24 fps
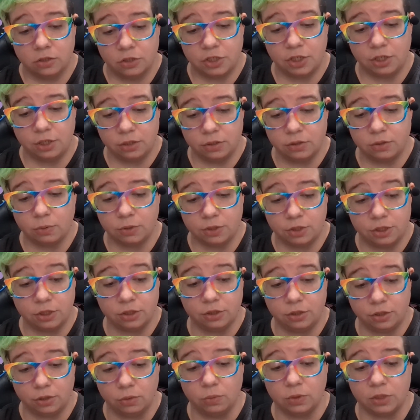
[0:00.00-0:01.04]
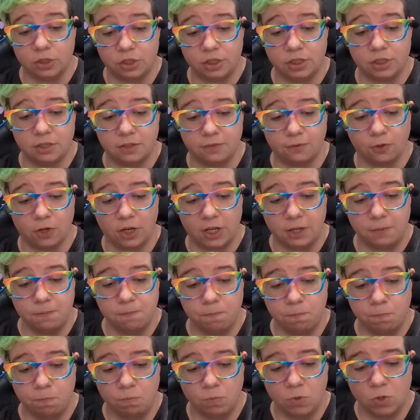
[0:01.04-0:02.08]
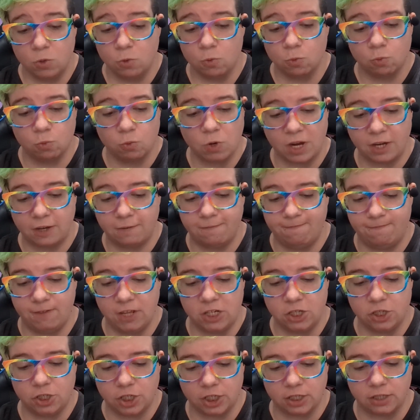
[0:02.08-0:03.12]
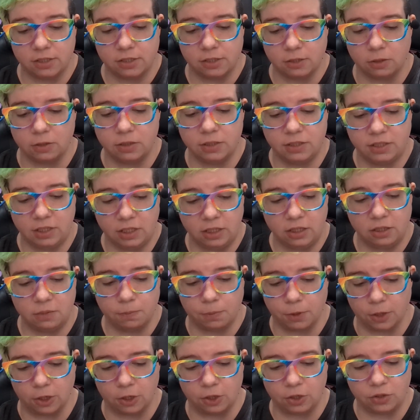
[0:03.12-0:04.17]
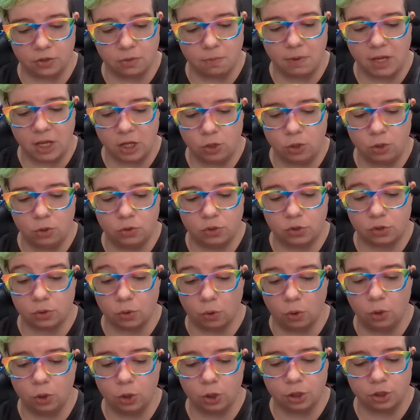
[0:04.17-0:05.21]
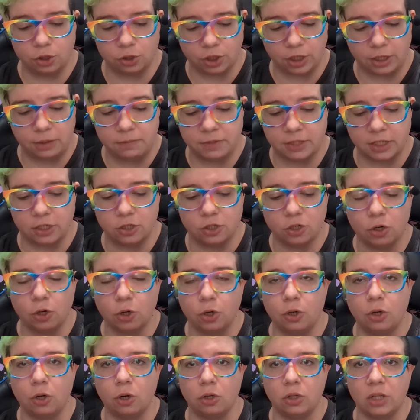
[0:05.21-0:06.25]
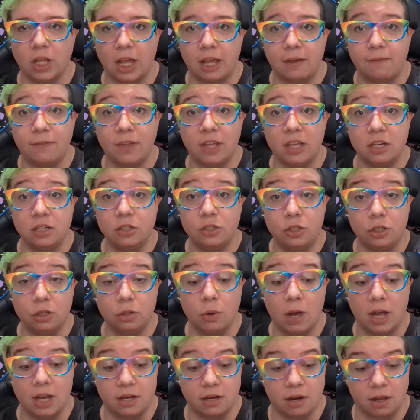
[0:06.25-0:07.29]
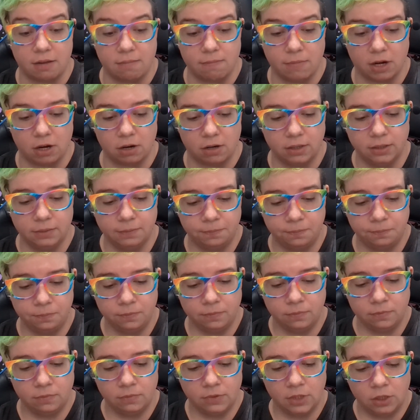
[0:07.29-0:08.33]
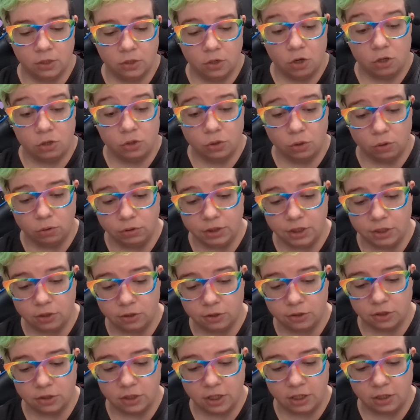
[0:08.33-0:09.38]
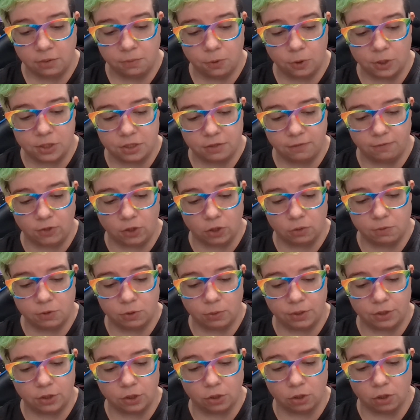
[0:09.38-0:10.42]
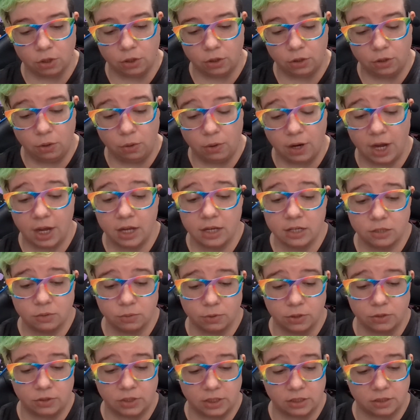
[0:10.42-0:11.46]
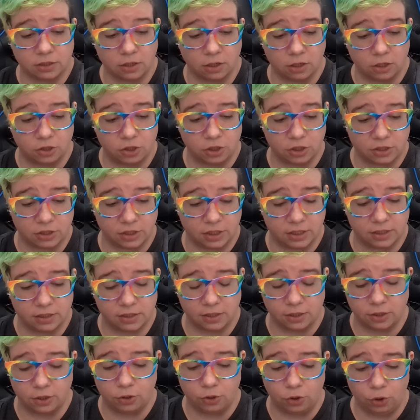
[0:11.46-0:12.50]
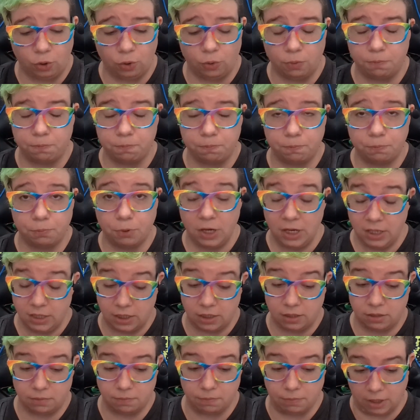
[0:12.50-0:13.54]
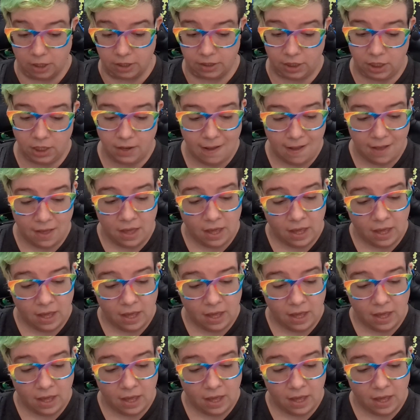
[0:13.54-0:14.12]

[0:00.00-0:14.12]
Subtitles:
She knows what she'll do once she's free. Wreak vengeance on Dean Berg, the man who stole her dreams and turned her life into a nightmare. Told in alternating points of view between the girl who has Rosie's consciousness in a new pregnant body